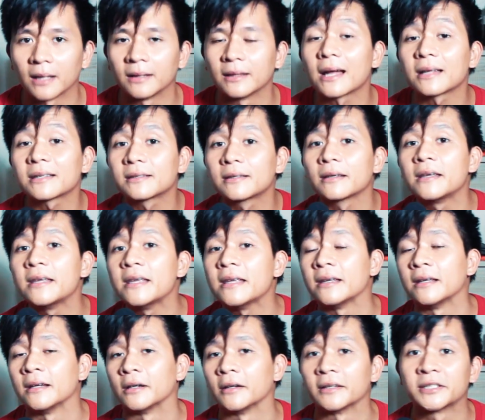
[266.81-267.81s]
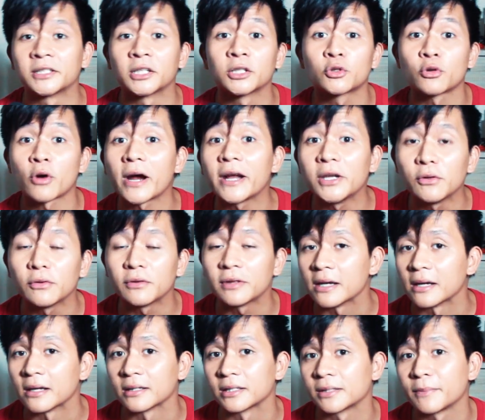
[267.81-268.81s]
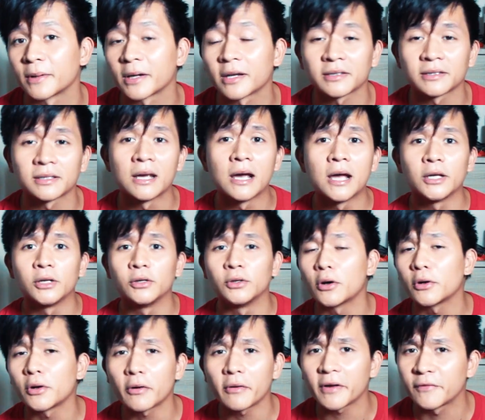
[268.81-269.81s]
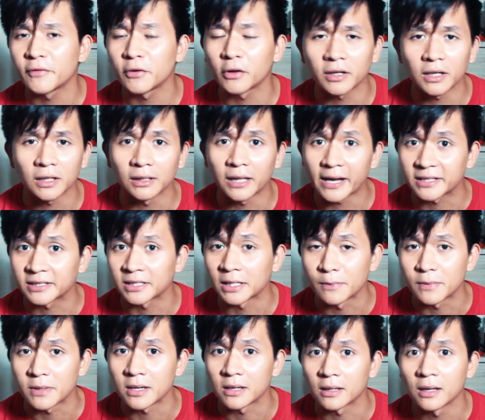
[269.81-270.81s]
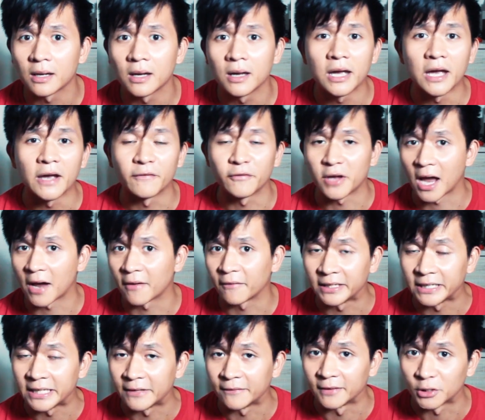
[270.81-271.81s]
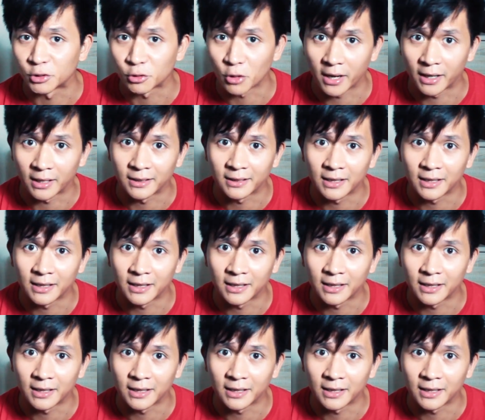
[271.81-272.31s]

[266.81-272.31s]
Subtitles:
And that's the key here, is to try new things, because you don't know if you're gonna like something if you haven't even tried it